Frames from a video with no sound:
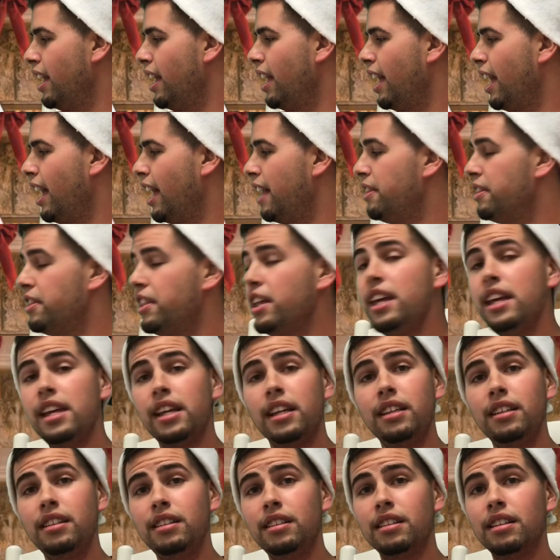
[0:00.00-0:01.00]
And
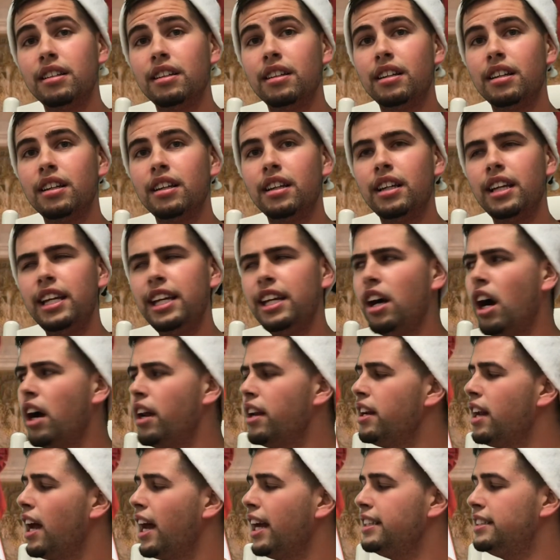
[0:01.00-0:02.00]
then he got
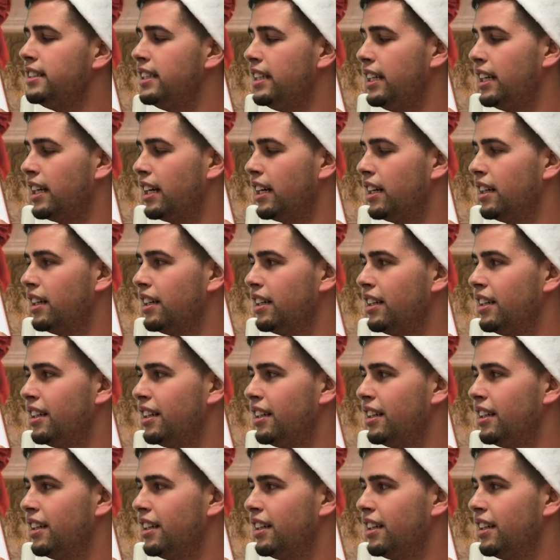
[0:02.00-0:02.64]
an idea.